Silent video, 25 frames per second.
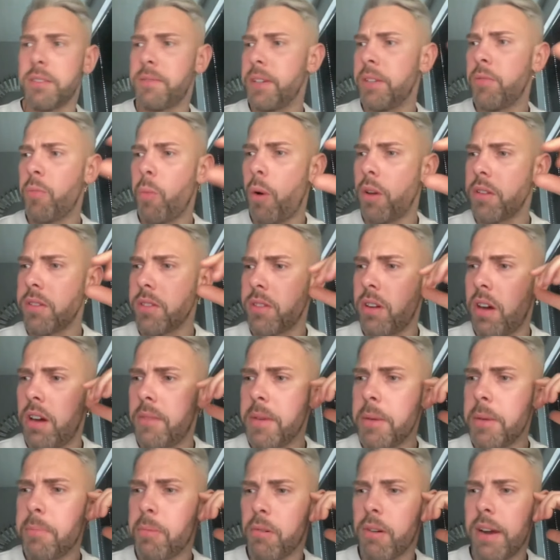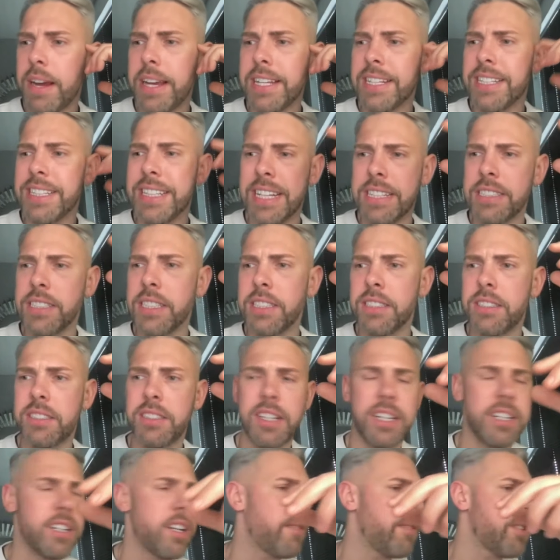I think one time he berated Leonard,
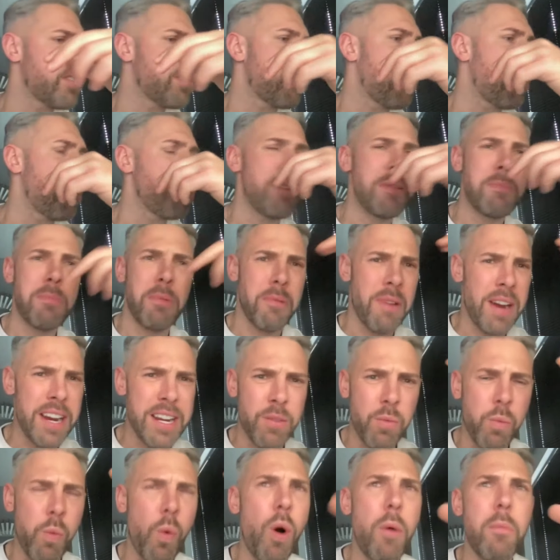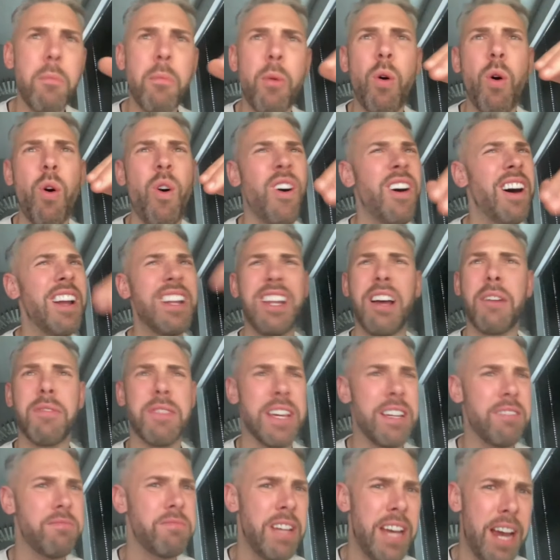another time he berated Watmore. Love
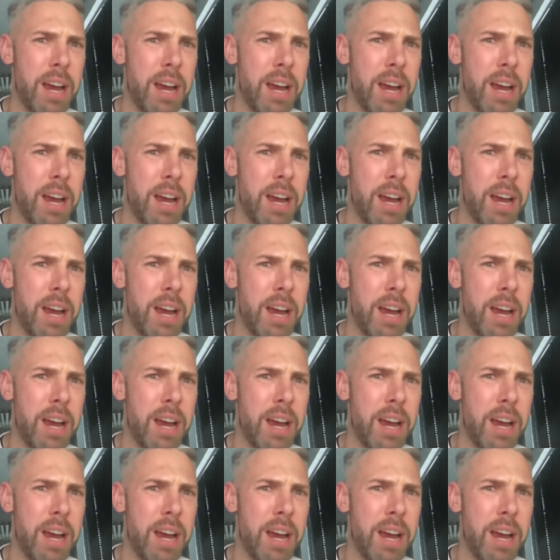it.